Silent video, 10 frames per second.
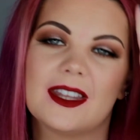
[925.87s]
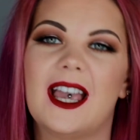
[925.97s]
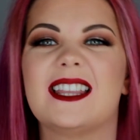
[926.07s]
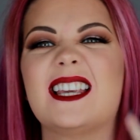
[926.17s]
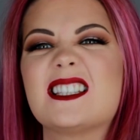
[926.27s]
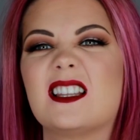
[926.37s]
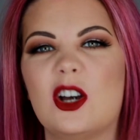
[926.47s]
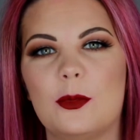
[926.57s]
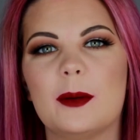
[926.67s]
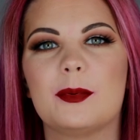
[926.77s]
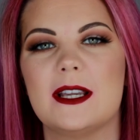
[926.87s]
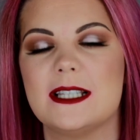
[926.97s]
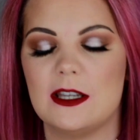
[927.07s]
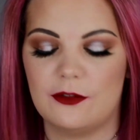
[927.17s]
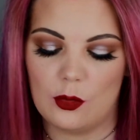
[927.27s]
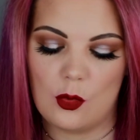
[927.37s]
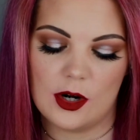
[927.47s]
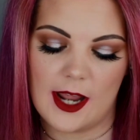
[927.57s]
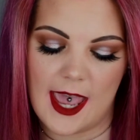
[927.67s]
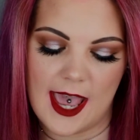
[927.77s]
I think it's a little bit pricey for
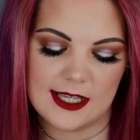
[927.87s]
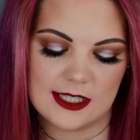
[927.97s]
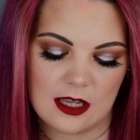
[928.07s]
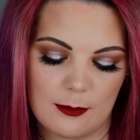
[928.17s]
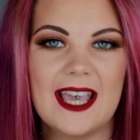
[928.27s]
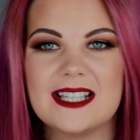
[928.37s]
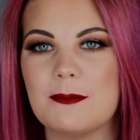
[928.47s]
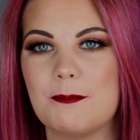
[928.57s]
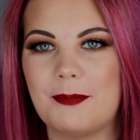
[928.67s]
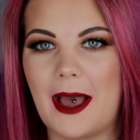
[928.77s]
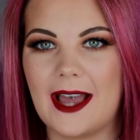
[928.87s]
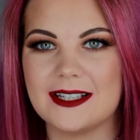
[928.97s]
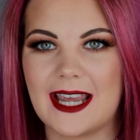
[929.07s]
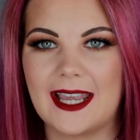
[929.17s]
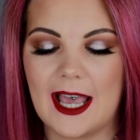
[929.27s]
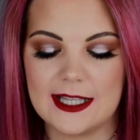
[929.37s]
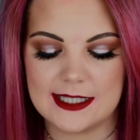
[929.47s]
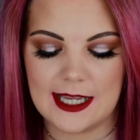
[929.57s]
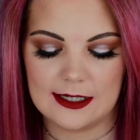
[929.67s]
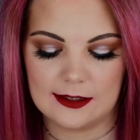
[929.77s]
what it is. It isn't bad. I can't
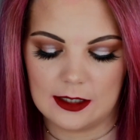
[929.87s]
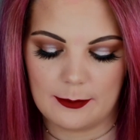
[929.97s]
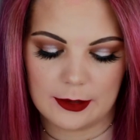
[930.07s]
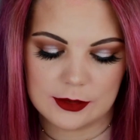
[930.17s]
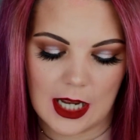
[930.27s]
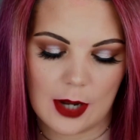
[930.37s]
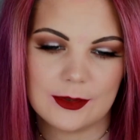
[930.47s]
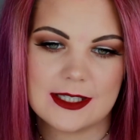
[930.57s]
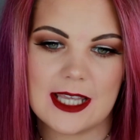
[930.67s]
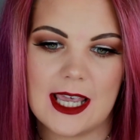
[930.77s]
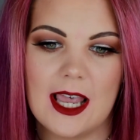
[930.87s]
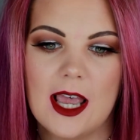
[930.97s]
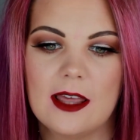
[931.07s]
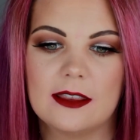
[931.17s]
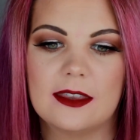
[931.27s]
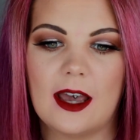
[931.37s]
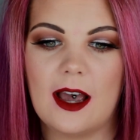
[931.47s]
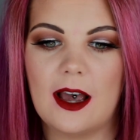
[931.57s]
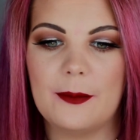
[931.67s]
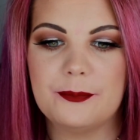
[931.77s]
say anything about it. I would say
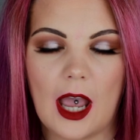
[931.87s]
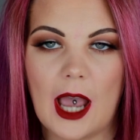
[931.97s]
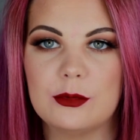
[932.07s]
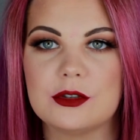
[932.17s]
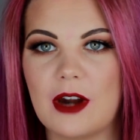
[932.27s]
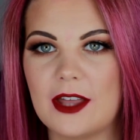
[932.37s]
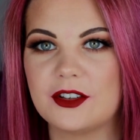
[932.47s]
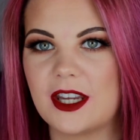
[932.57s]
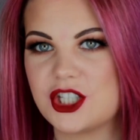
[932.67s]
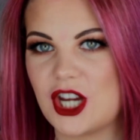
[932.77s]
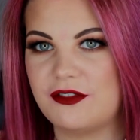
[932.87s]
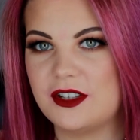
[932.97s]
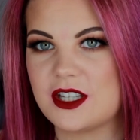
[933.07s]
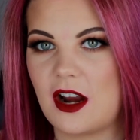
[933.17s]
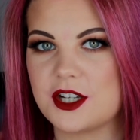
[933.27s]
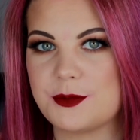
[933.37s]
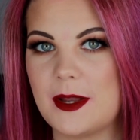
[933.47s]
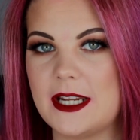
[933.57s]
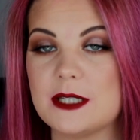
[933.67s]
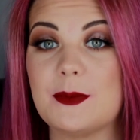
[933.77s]
that I would rather get Jeffree Star's
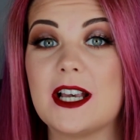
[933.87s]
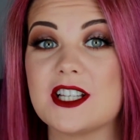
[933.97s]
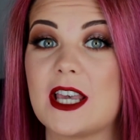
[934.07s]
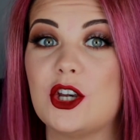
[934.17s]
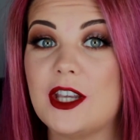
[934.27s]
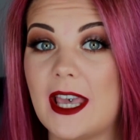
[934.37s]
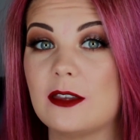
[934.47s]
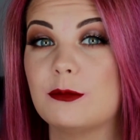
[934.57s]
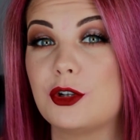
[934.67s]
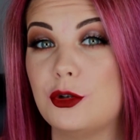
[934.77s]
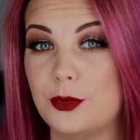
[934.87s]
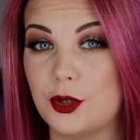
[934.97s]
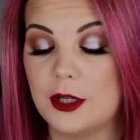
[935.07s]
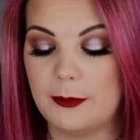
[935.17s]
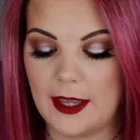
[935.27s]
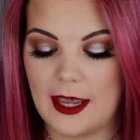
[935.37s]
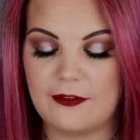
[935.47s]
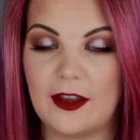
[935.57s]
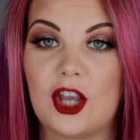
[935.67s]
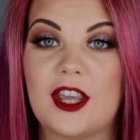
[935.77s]
minis because I could get them through Beauty Bay.
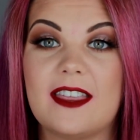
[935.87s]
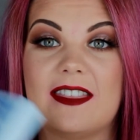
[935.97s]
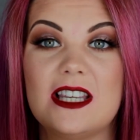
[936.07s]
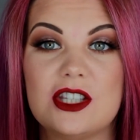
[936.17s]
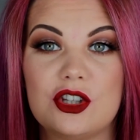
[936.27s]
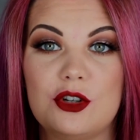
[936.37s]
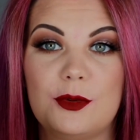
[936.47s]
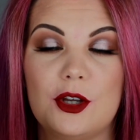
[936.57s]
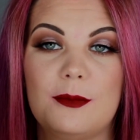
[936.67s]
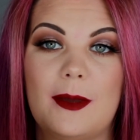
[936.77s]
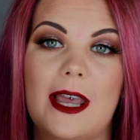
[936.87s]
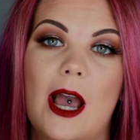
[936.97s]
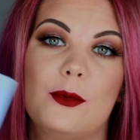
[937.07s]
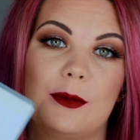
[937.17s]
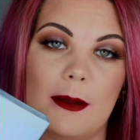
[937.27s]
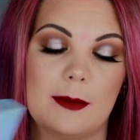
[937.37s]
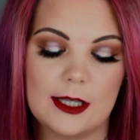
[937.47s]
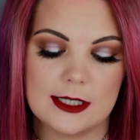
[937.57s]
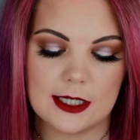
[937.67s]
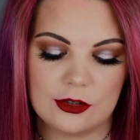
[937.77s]
If I could get these through Beauty Bay, I would maybe
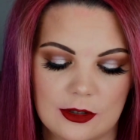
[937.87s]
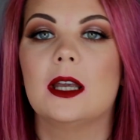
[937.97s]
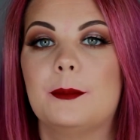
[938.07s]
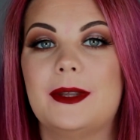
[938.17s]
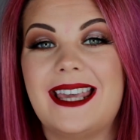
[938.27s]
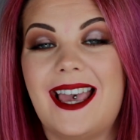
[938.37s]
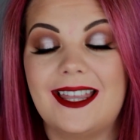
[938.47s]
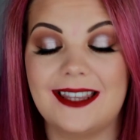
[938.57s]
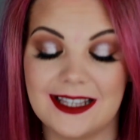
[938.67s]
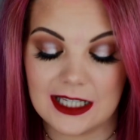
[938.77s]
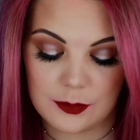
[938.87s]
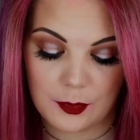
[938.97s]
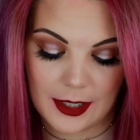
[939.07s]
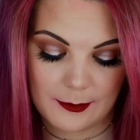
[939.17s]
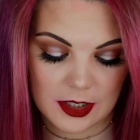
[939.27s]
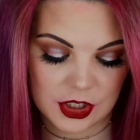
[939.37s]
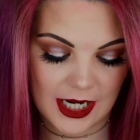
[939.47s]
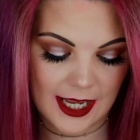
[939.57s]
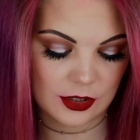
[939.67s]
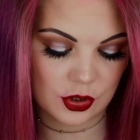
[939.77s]
consider it. But yeah, I think that's pretty much
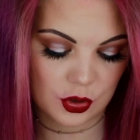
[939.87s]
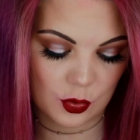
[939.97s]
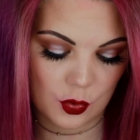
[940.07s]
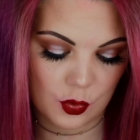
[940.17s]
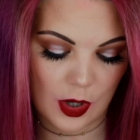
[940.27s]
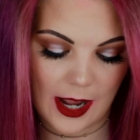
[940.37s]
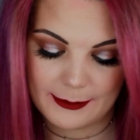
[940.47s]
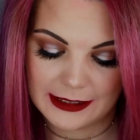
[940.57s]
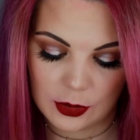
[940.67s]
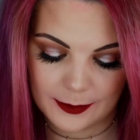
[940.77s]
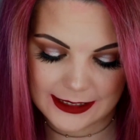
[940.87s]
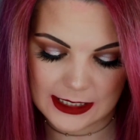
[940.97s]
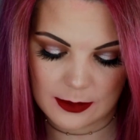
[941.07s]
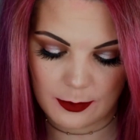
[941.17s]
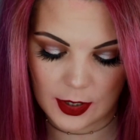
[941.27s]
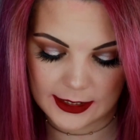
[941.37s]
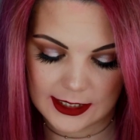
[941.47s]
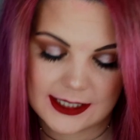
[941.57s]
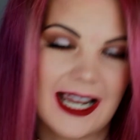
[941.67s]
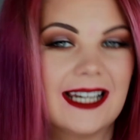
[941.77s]
it. So I'm a little bit
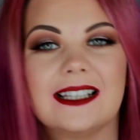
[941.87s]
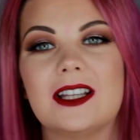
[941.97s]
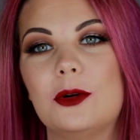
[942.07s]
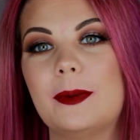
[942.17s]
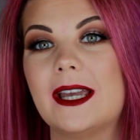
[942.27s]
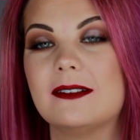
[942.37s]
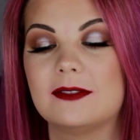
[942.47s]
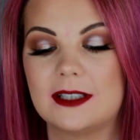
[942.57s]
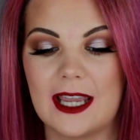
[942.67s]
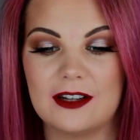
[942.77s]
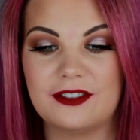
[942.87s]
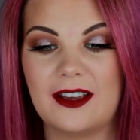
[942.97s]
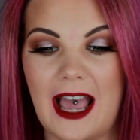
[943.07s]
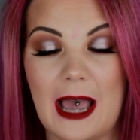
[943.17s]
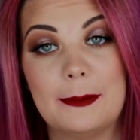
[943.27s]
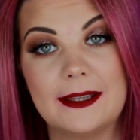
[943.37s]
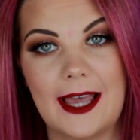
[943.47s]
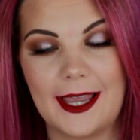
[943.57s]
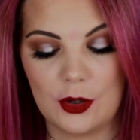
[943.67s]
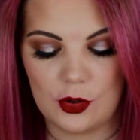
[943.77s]
disappointed and a little bit kind of happy
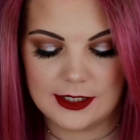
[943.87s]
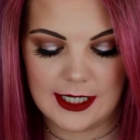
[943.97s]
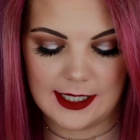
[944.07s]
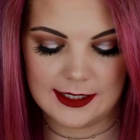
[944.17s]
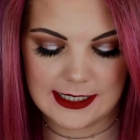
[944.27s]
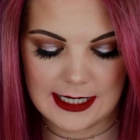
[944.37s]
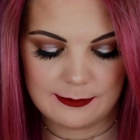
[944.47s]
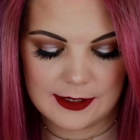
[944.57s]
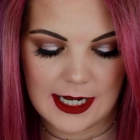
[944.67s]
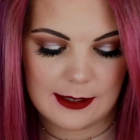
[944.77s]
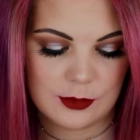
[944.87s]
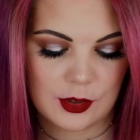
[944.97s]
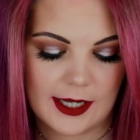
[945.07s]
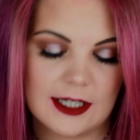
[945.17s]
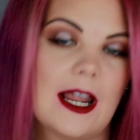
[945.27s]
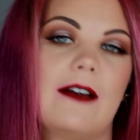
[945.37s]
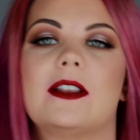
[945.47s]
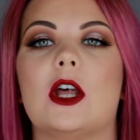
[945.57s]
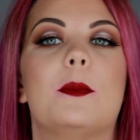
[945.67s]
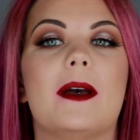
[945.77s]
that I got it at the same time so I can have a
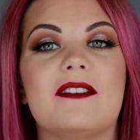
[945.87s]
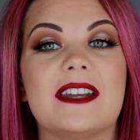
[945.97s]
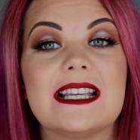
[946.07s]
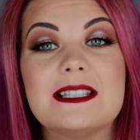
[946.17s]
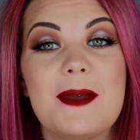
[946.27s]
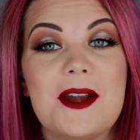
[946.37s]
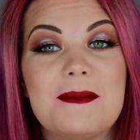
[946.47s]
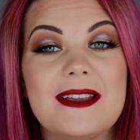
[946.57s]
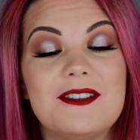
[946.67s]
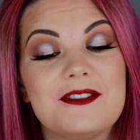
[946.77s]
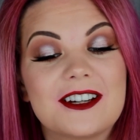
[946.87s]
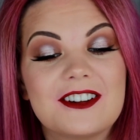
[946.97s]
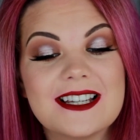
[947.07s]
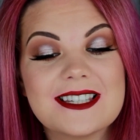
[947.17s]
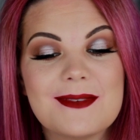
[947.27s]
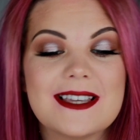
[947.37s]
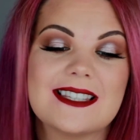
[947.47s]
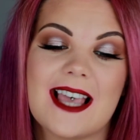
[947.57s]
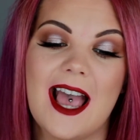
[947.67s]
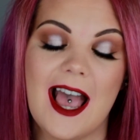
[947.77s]
little bit of an experiment over
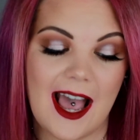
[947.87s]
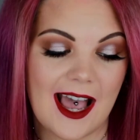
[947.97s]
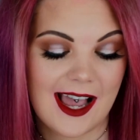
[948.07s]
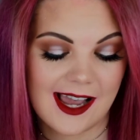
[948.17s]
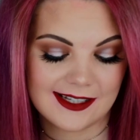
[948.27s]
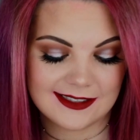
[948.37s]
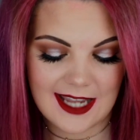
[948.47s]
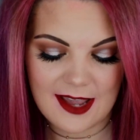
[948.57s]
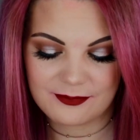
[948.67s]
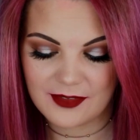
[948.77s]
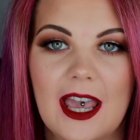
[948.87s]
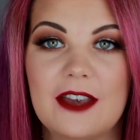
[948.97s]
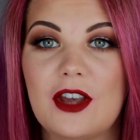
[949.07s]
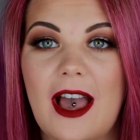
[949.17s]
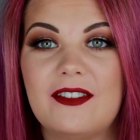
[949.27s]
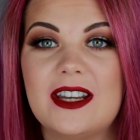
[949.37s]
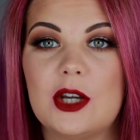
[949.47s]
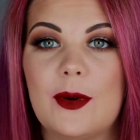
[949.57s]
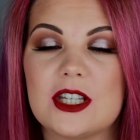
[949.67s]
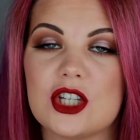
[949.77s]
Christmas. And yeah, if you have any
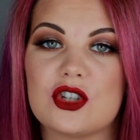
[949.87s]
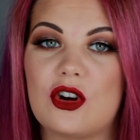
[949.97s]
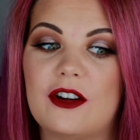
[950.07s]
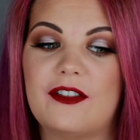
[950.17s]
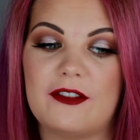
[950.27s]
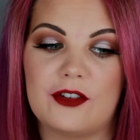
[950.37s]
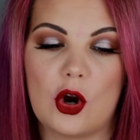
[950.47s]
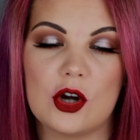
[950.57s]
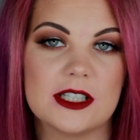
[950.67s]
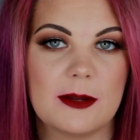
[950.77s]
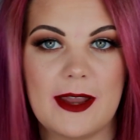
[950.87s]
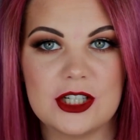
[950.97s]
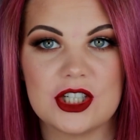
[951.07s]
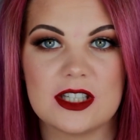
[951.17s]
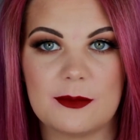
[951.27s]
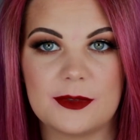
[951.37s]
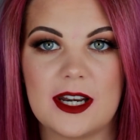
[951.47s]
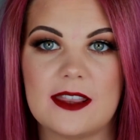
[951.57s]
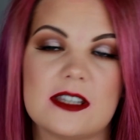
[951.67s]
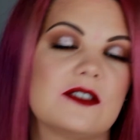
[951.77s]
questions or if I've forgotten to mention something
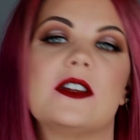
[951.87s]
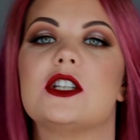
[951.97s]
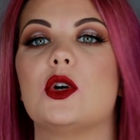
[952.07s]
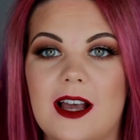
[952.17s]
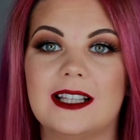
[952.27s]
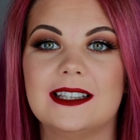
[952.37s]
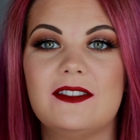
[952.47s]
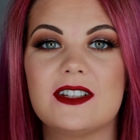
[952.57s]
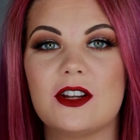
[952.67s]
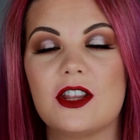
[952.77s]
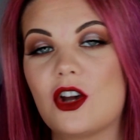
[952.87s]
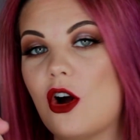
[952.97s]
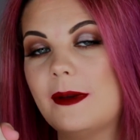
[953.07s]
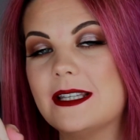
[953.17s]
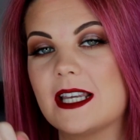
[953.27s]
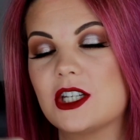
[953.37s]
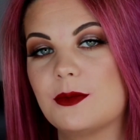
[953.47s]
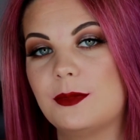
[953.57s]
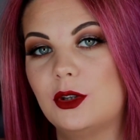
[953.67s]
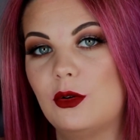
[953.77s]
in this video, leave it down in the comment
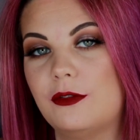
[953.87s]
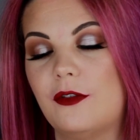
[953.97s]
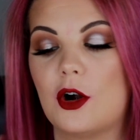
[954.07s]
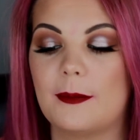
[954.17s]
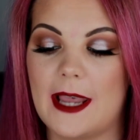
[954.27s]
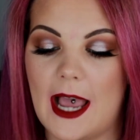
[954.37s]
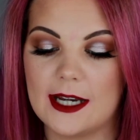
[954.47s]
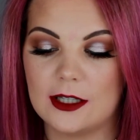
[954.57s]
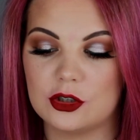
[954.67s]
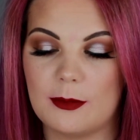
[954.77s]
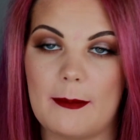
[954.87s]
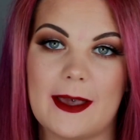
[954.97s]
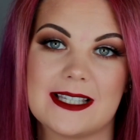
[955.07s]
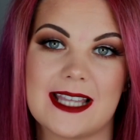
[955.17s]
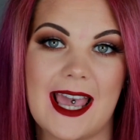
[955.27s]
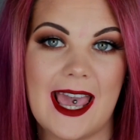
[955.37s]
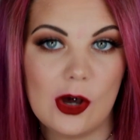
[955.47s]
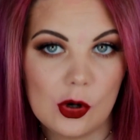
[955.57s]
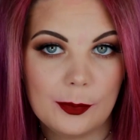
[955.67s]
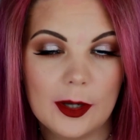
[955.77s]
section below for me and I'll do my best to
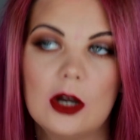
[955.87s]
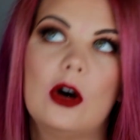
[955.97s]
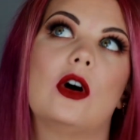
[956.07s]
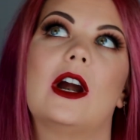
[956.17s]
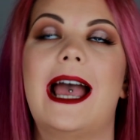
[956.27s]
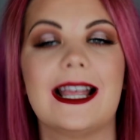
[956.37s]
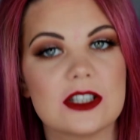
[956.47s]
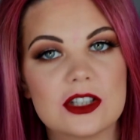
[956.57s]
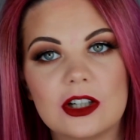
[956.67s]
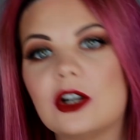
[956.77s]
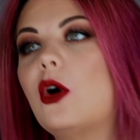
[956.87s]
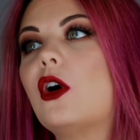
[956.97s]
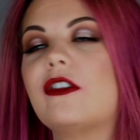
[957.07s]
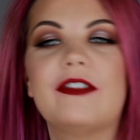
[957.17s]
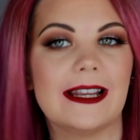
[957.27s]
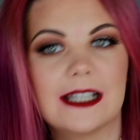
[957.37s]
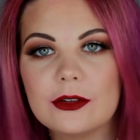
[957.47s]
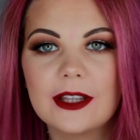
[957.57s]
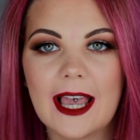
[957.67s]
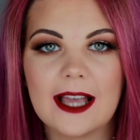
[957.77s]
help or answer or find
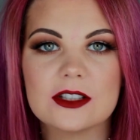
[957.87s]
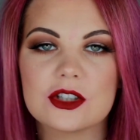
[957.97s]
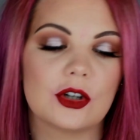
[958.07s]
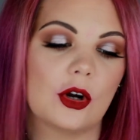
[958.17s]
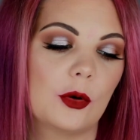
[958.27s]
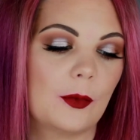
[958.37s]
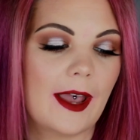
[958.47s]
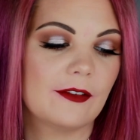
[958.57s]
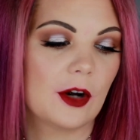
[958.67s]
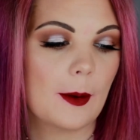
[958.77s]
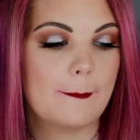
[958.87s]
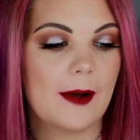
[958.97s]
out the answer or whatever.